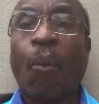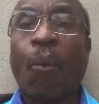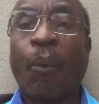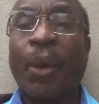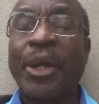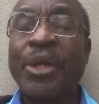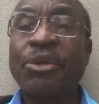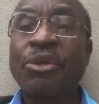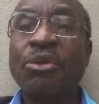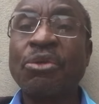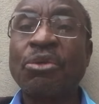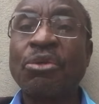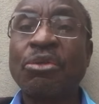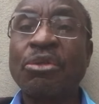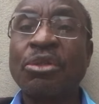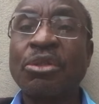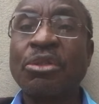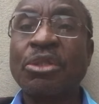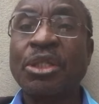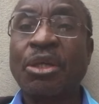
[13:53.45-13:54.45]
When
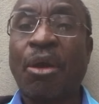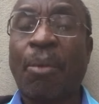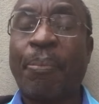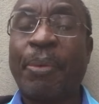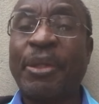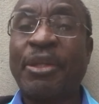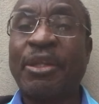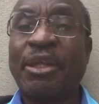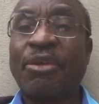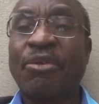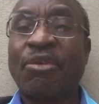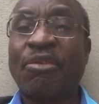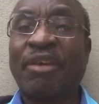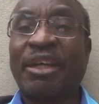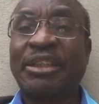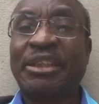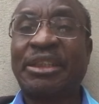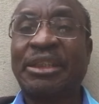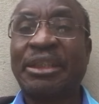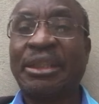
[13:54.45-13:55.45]
you reopen the
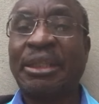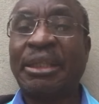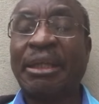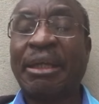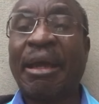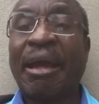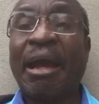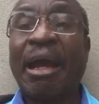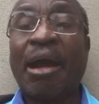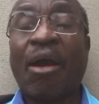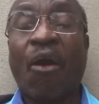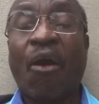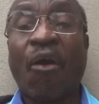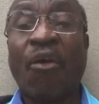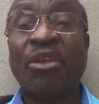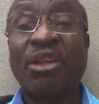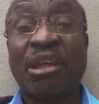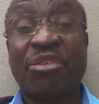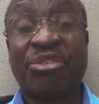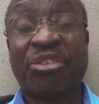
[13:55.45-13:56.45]
university
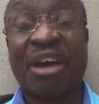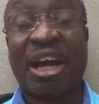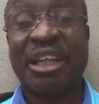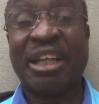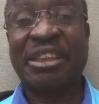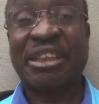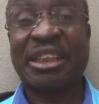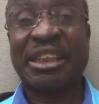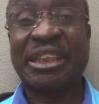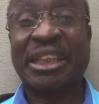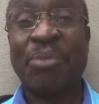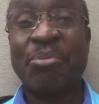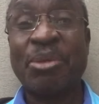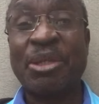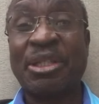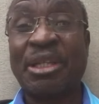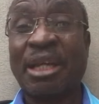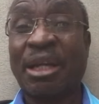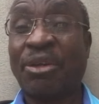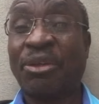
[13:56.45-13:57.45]
on the first
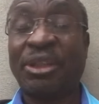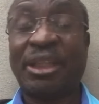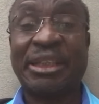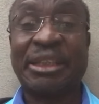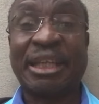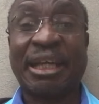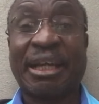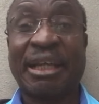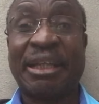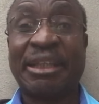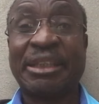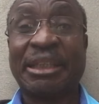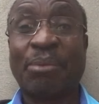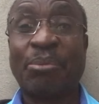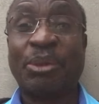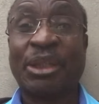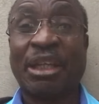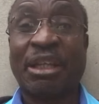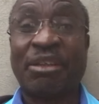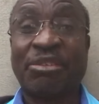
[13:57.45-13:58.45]
semester, not the second
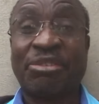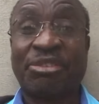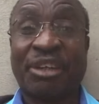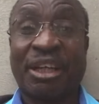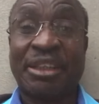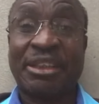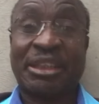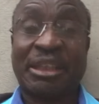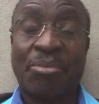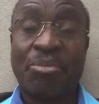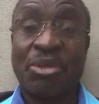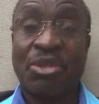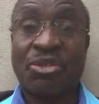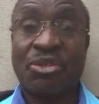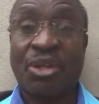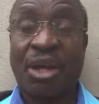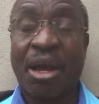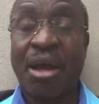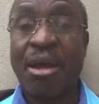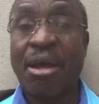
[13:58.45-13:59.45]
semester, the first
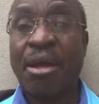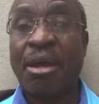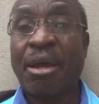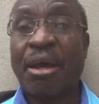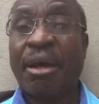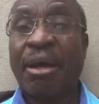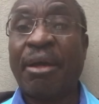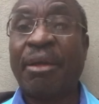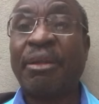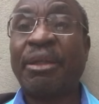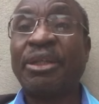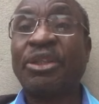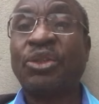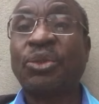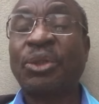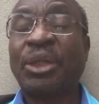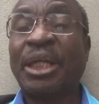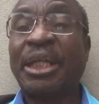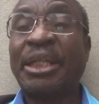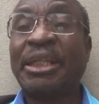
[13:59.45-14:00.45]
semester, the
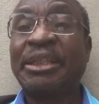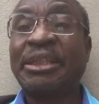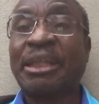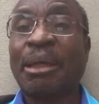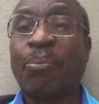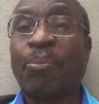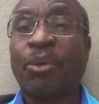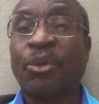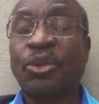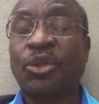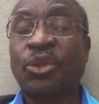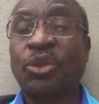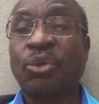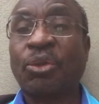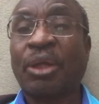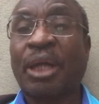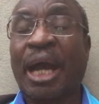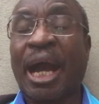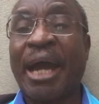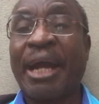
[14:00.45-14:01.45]
student is supposed
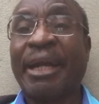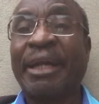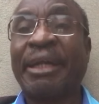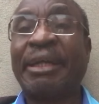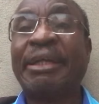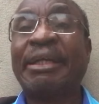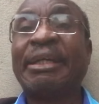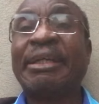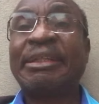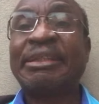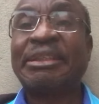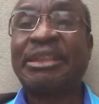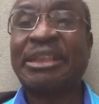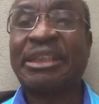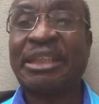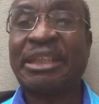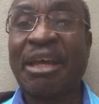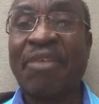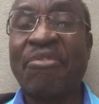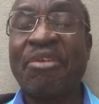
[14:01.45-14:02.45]
to carry
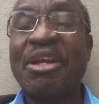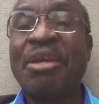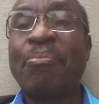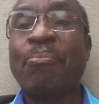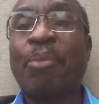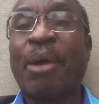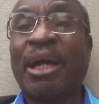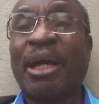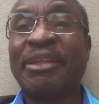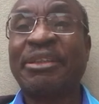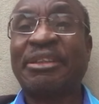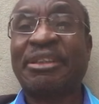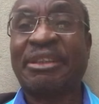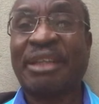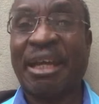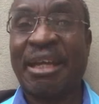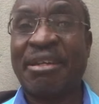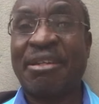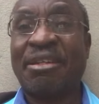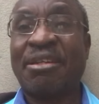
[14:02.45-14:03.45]
seven
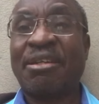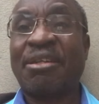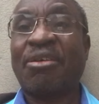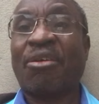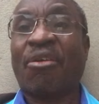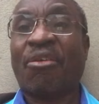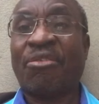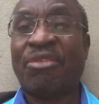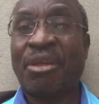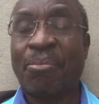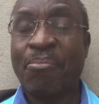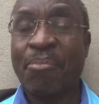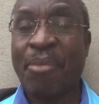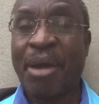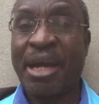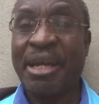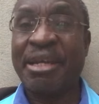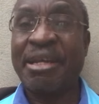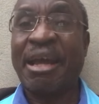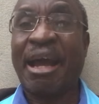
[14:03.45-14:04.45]
percent of the
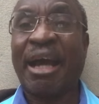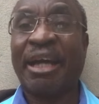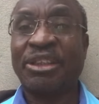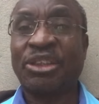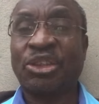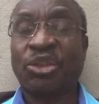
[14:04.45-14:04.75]
money as